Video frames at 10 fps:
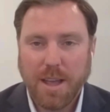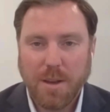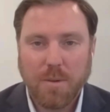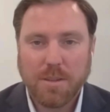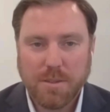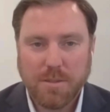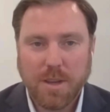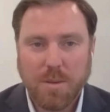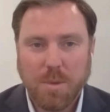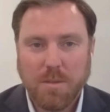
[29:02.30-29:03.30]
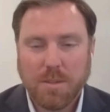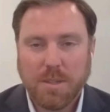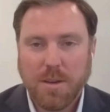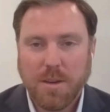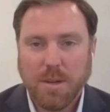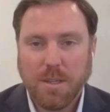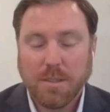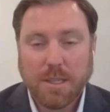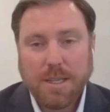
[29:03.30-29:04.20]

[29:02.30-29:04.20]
a headwind, you've got a bit of a tailwind.